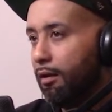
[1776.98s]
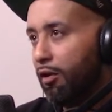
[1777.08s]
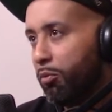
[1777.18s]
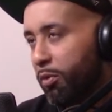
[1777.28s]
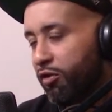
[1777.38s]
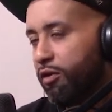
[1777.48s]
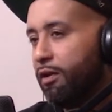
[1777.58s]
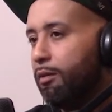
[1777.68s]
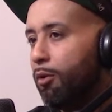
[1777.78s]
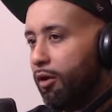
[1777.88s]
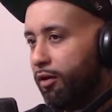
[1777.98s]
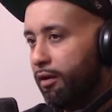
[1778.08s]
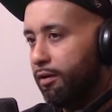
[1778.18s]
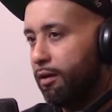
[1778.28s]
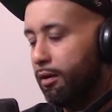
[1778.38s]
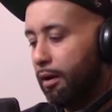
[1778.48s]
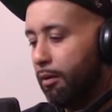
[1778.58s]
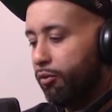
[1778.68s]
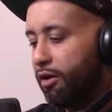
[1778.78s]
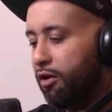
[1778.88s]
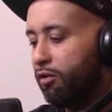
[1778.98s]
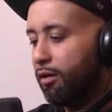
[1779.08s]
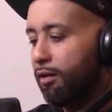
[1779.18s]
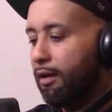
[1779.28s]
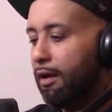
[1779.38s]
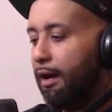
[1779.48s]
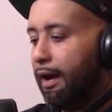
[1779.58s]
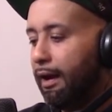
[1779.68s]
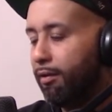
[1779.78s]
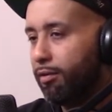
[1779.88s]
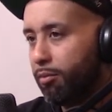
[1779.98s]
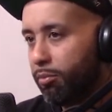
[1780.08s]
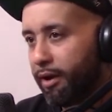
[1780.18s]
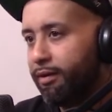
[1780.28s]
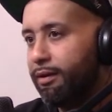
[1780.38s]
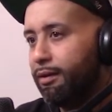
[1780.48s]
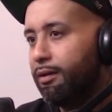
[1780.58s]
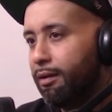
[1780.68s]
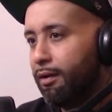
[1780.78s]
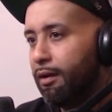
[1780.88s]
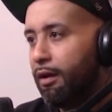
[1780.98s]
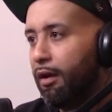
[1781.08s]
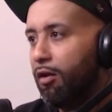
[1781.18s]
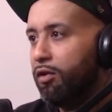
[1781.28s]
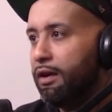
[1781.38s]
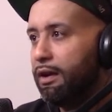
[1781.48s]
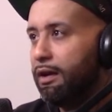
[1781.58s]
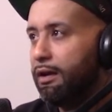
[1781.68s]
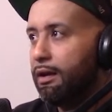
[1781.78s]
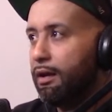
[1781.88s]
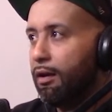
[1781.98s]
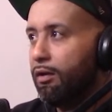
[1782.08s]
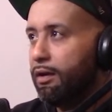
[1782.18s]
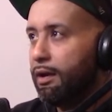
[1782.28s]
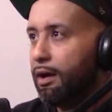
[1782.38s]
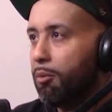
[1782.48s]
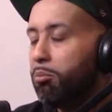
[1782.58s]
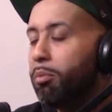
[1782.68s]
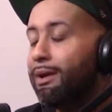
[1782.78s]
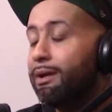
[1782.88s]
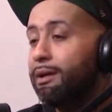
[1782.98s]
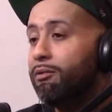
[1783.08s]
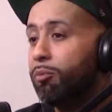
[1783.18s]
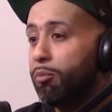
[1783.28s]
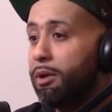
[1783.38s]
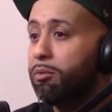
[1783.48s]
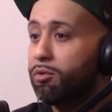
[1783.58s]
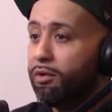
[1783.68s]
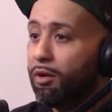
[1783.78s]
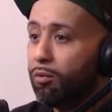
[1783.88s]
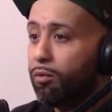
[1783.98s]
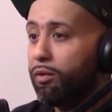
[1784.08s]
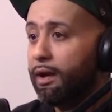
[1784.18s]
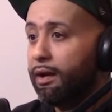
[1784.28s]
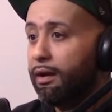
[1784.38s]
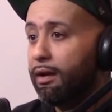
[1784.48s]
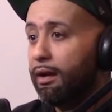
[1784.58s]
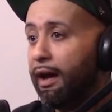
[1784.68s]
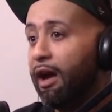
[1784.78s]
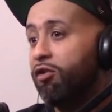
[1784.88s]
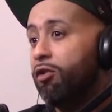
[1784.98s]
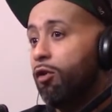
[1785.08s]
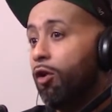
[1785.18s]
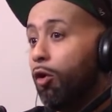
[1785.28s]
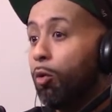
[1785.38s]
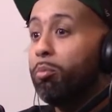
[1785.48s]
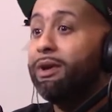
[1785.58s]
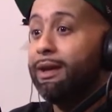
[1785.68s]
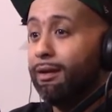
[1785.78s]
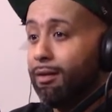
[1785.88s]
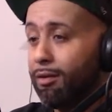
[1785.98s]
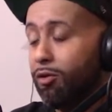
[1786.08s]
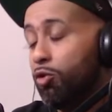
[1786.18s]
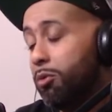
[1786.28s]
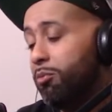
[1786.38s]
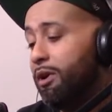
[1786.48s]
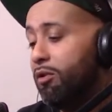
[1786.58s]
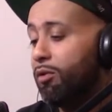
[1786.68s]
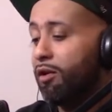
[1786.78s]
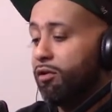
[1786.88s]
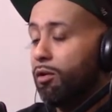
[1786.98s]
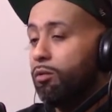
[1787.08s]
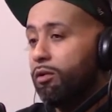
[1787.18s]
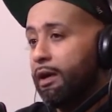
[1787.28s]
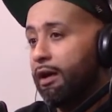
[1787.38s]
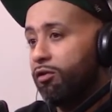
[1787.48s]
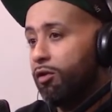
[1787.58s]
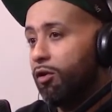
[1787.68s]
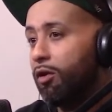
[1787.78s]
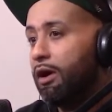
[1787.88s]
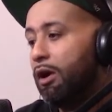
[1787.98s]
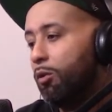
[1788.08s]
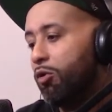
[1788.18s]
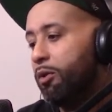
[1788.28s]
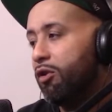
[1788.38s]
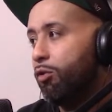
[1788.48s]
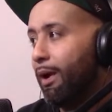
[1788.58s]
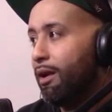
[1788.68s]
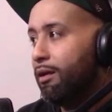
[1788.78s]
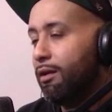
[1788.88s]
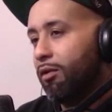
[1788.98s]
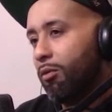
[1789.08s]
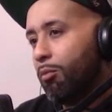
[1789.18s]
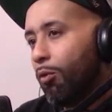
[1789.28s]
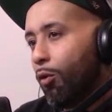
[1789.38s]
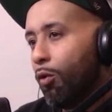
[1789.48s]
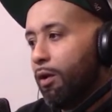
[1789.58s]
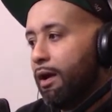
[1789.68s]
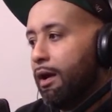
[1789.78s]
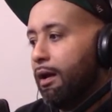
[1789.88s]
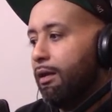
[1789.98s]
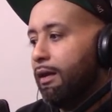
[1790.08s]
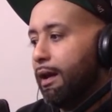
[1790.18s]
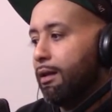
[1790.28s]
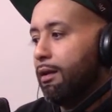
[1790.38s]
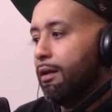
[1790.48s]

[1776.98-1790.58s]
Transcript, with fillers: especially the monotheistic uh, religions as suppressing the the ability for people to know who they actually are or beings mm. human beings to actually know who they actually are where spirituality is more that